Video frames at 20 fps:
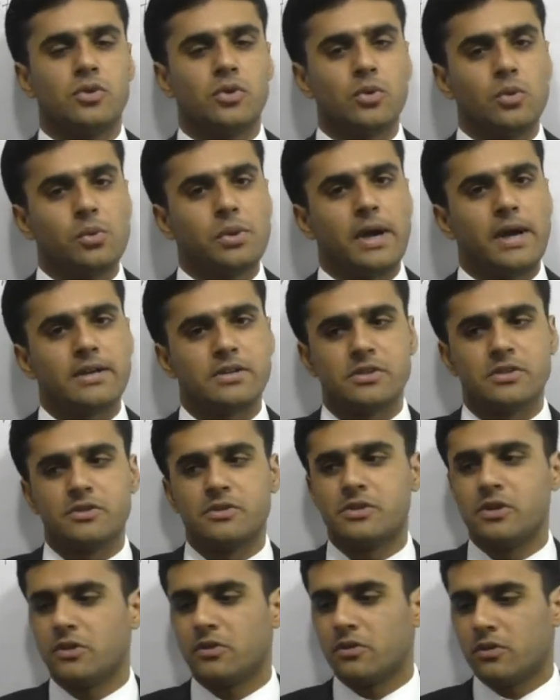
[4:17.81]
to do that
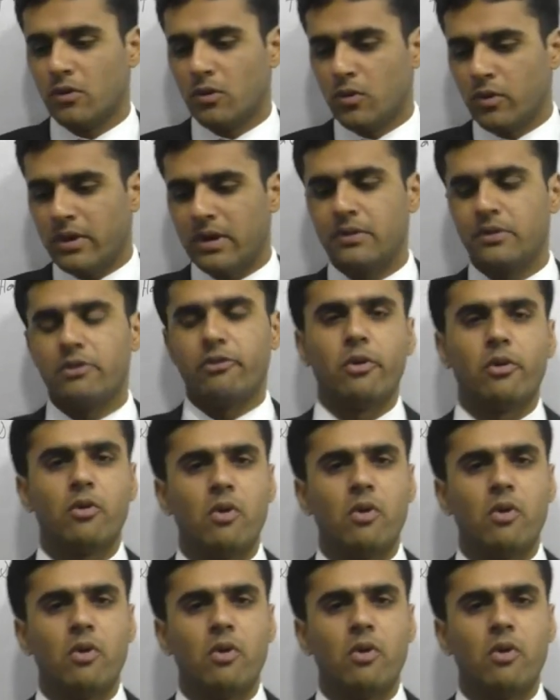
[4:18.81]
is just look at the